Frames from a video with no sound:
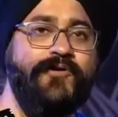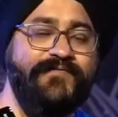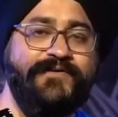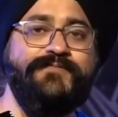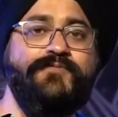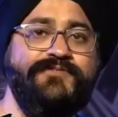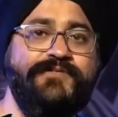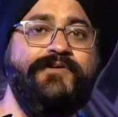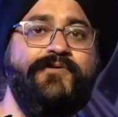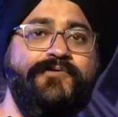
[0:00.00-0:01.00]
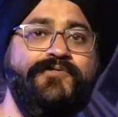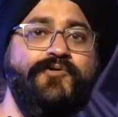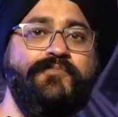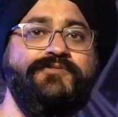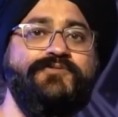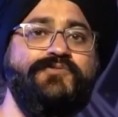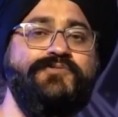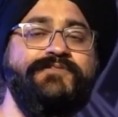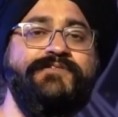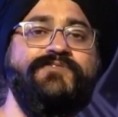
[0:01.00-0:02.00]
of exposure around the open
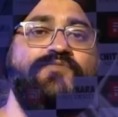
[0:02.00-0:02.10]
source. It is